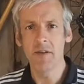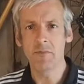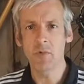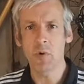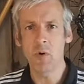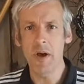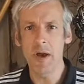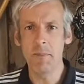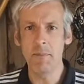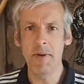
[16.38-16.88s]

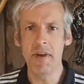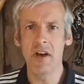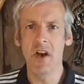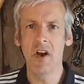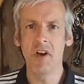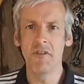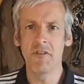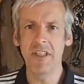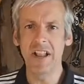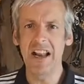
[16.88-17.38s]
quite a bit
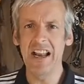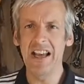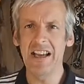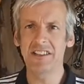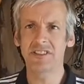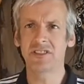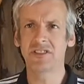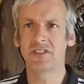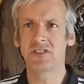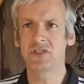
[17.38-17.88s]
over the
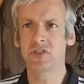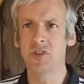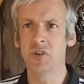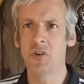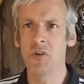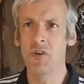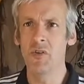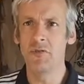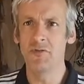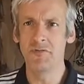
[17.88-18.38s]
last sort
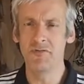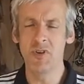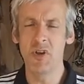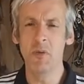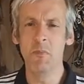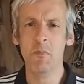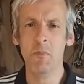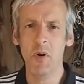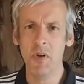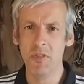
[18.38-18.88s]
of
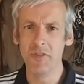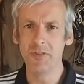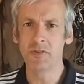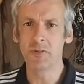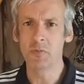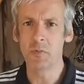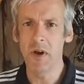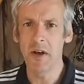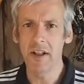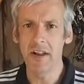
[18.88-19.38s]
few
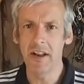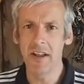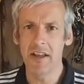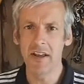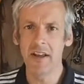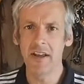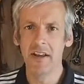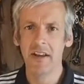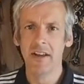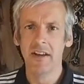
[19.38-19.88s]
months
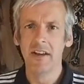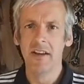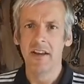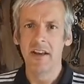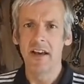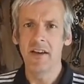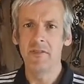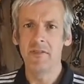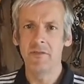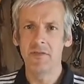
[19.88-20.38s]
while
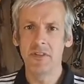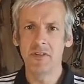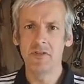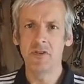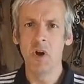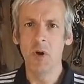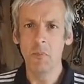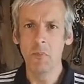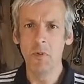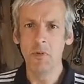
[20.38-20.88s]
there's
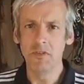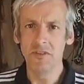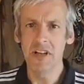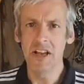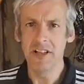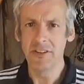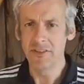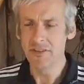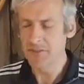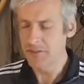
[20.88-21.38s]
not much
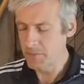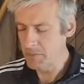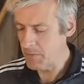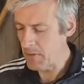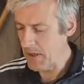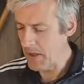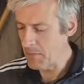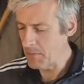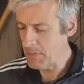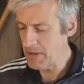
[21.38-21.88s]
else
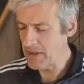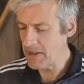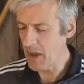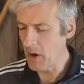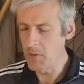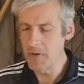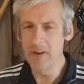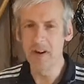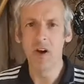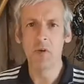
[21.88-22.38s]
been
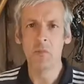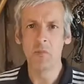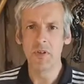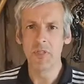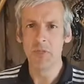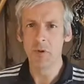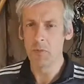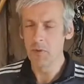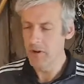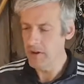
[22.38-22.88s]
going on with
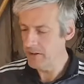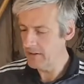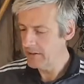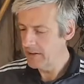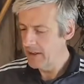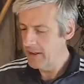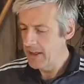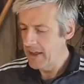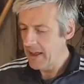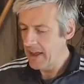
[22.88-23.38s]
the world,
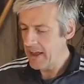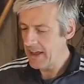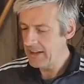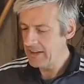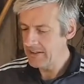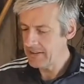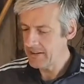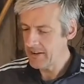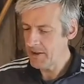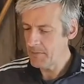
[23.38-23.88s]

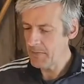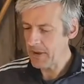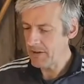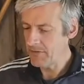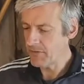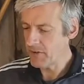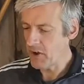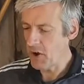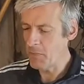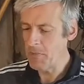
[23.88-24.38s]
and
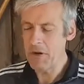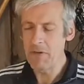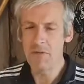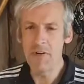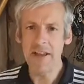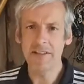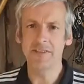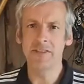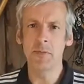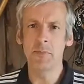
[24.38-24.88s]
I've got my
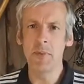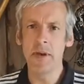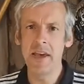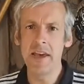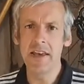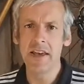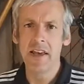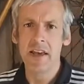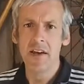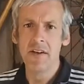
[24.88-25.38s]

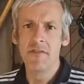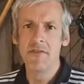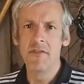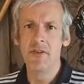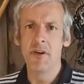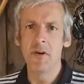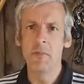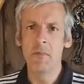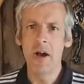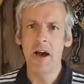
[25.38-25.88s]
recipe
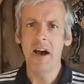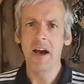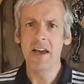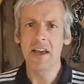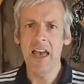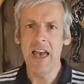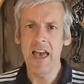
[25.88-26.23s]
for my